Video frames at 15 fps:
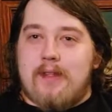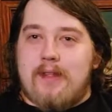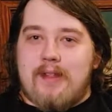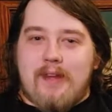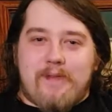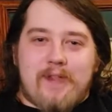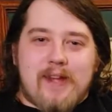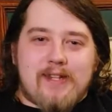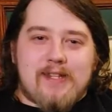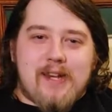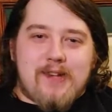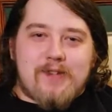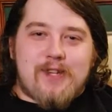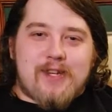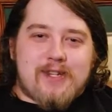If that
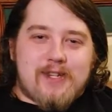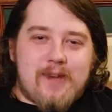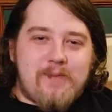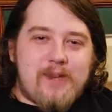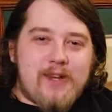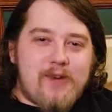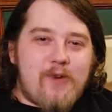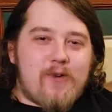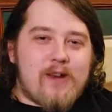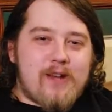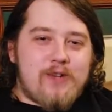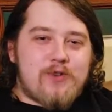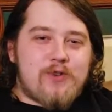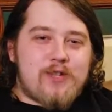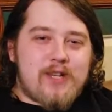sounds like something you're
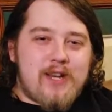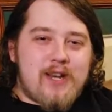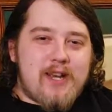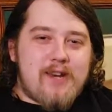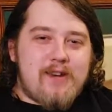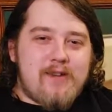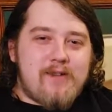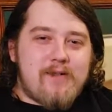interested in,